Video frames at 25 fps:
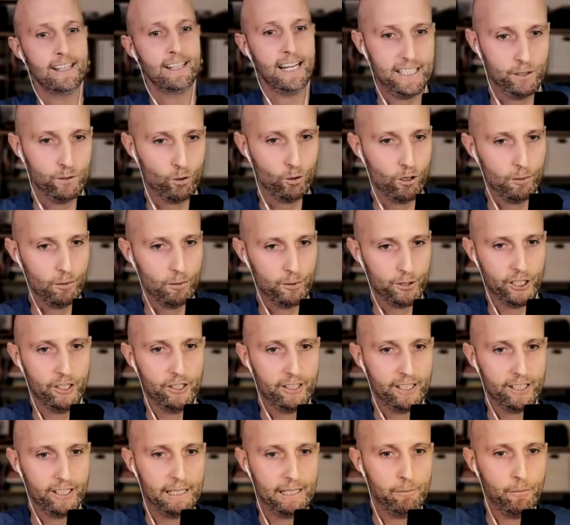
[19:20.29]
Had the warm
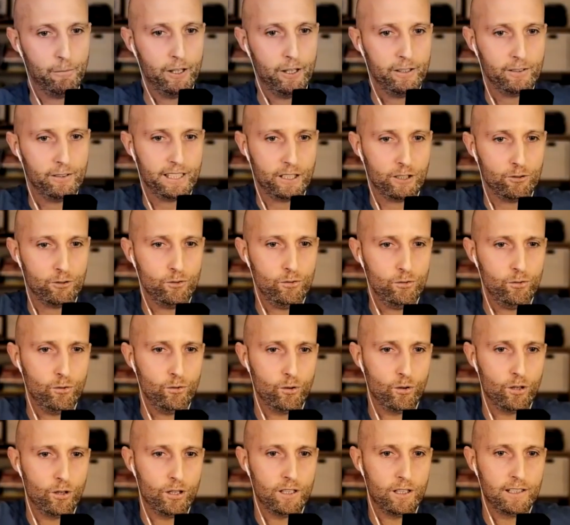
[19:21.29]
shower, came out and was like,
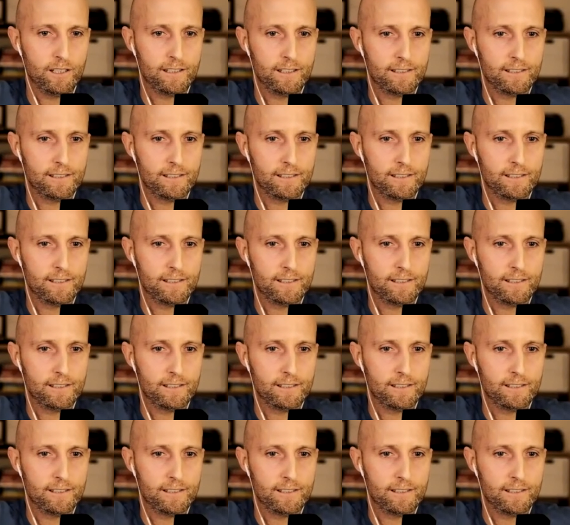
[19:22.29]
oh,